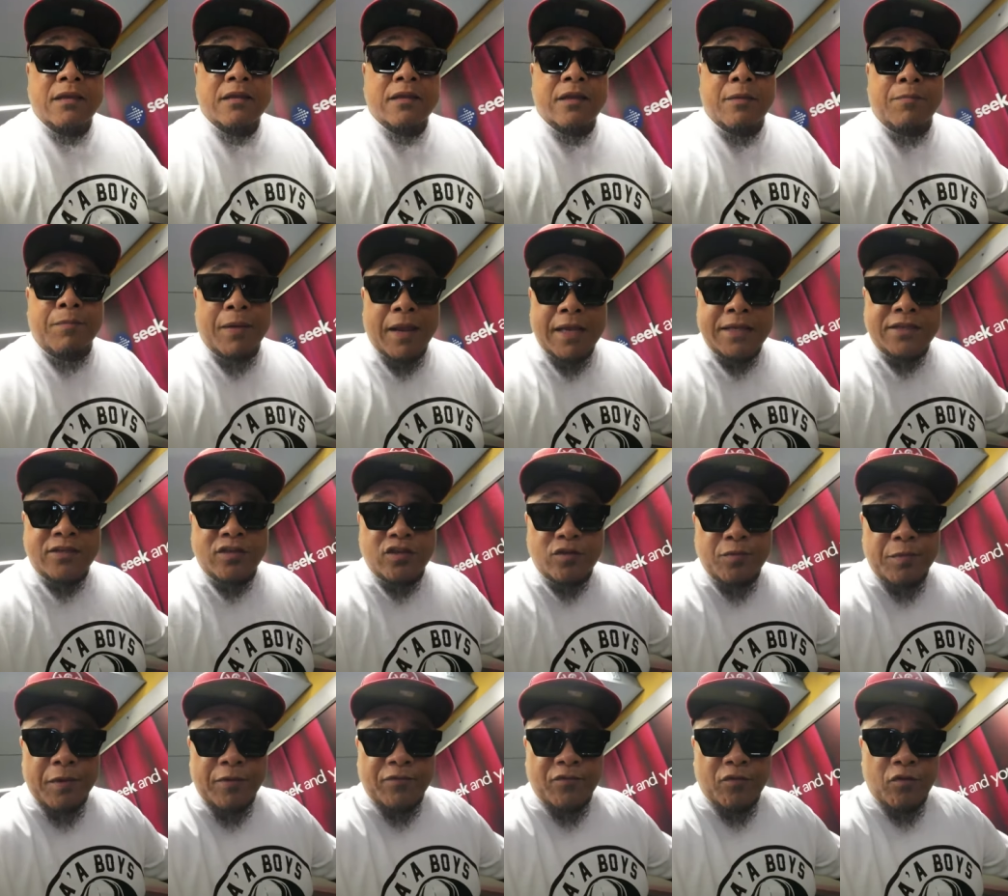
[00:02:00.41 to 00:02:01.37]
The place used
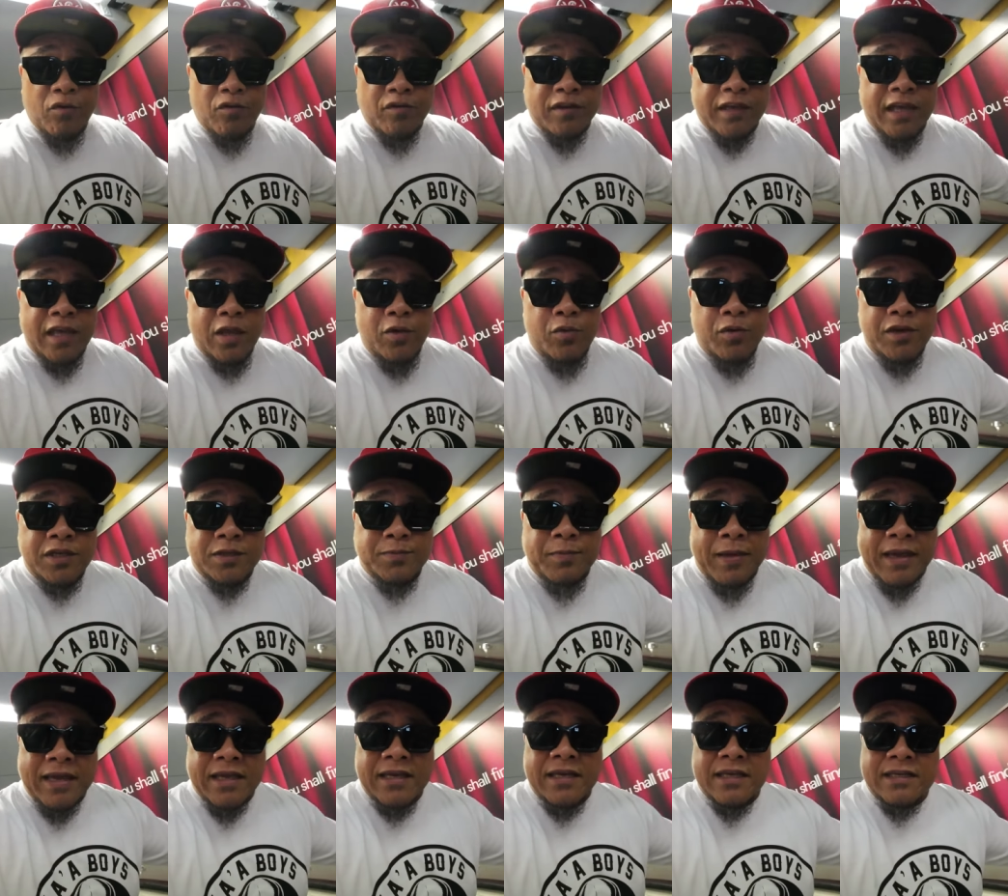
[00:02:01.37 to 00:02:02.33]
to be full of Kiwis
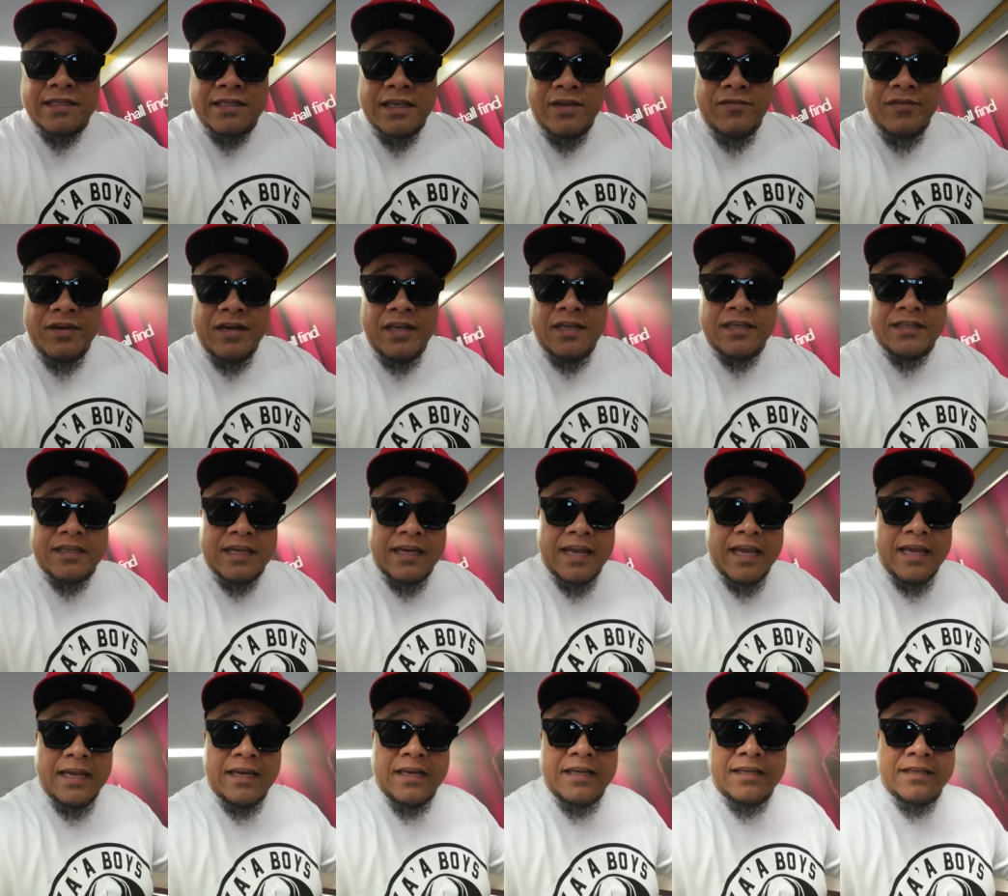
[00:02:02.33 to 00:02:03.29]
back in the 70s and
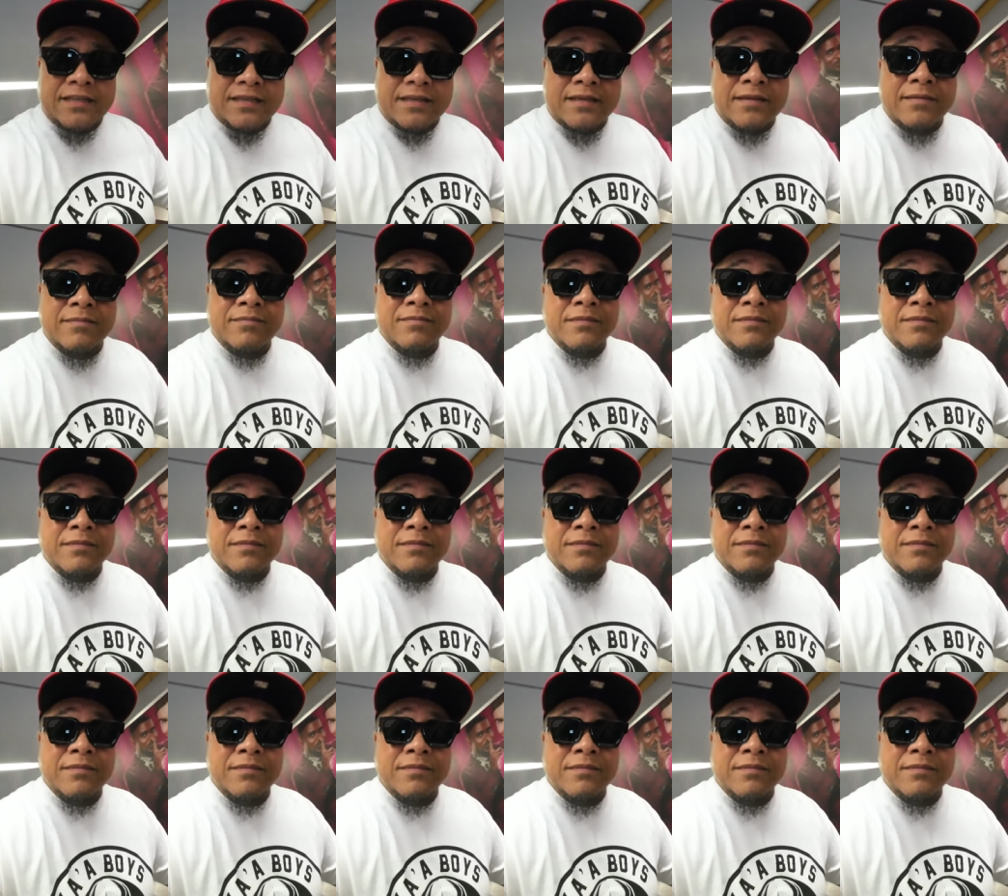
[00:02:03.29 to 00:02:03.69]
80s